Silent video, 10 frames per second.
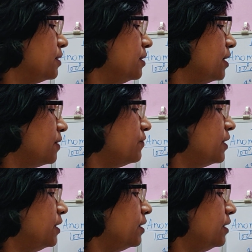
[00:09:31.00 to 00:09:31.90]
Here
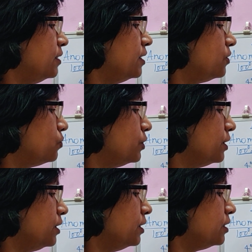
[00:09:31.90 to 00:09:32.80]
1 degree, then 2
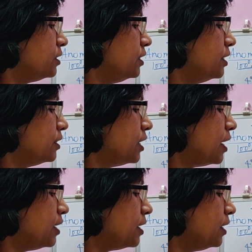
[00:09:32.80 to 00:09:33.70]
degree, then 3, and the
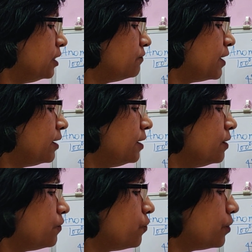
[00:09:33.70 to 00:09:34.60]
underneath one
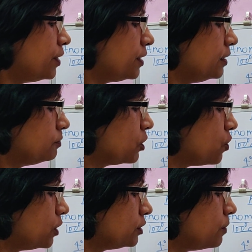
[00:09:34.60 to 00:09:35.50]
4 degrees,
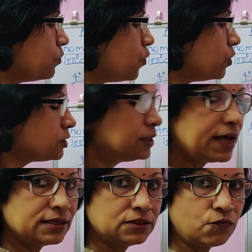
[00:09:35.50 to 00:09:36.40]
because the most
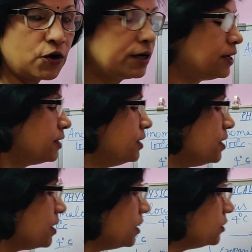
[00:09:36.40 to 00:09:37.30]
dense water
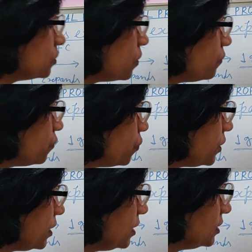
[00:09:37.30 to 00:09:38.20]
is of 4
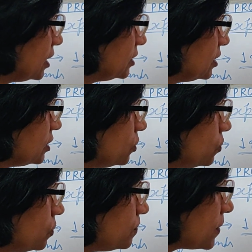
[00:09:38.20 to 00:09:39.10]
degrees Celsius. You
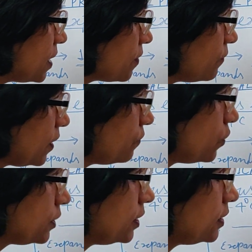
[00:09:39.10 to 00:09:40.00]
know, when
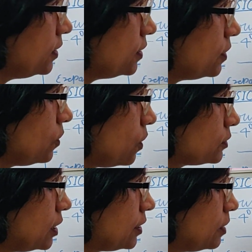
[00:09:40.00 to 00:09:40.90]
water
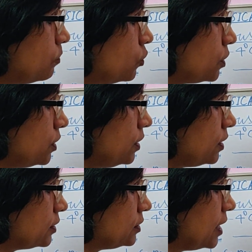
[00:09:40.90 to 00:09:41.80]
lost a little bit heat,
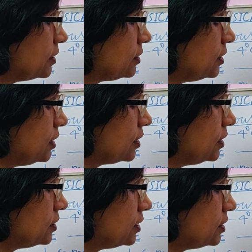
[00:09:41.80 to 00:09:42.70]
its density
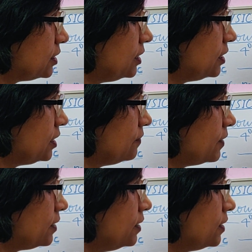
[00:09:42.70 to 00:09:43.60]
decreases. 3 degree
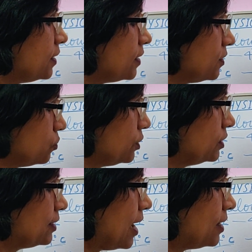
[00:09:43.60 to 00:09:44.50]
one, so it
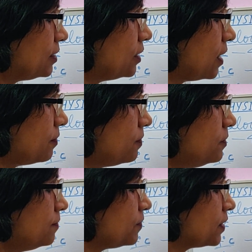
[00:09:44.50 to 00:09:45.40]
is light
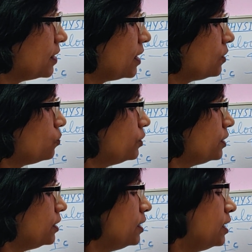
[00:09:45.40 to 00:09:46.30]
above. Then 2
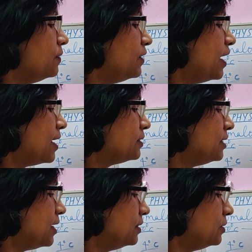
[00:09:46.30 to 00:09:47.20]
degree even less
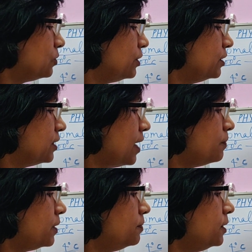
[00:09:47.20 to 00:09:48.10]
dense, so it is
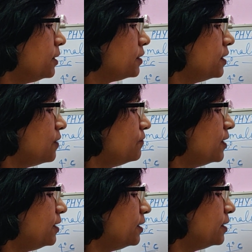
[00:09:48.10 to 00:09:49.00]
above. Then
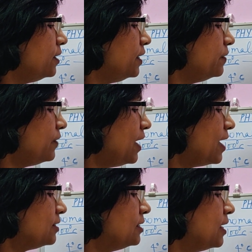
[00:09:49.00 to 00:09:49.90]
1 degree even
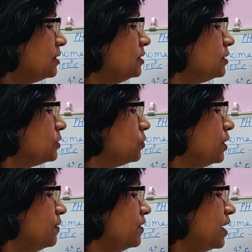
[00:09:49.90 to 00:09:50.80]
less dense, so
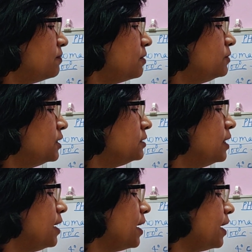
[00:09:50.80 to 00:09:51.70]
even above this.
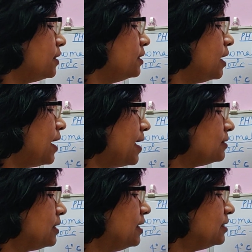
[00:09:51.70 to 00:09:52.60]
And the
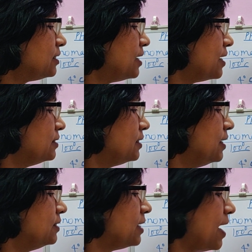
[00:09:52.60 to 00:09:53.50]
least dense
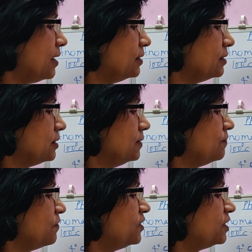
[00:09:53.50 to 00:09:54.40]
is ice,
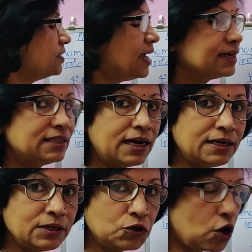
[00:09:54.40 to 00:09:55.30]
which is at the
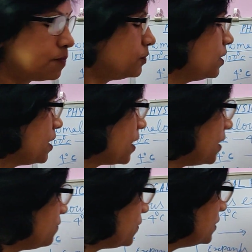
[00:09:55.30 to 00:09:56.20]
top.
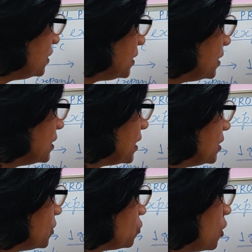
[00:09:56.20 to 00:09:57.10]
And once it is at
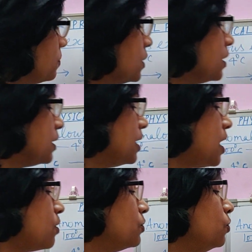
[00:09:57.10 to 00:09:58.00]
the top,
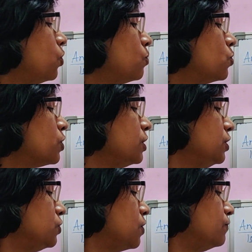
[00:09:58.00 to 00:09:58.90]
now no more
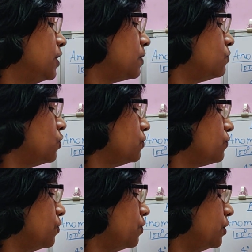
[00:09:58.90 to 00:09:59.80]
heat of the
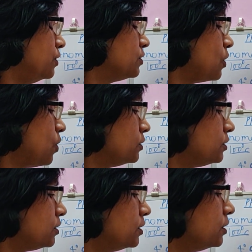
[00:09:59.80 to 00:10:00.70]
atmosphere is
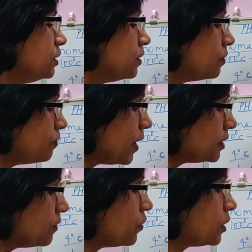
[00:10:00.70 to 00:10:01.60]
lost by
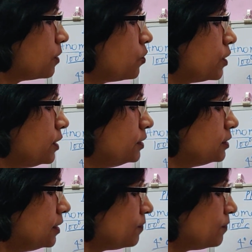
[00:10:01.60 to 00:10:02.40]
the water bodies.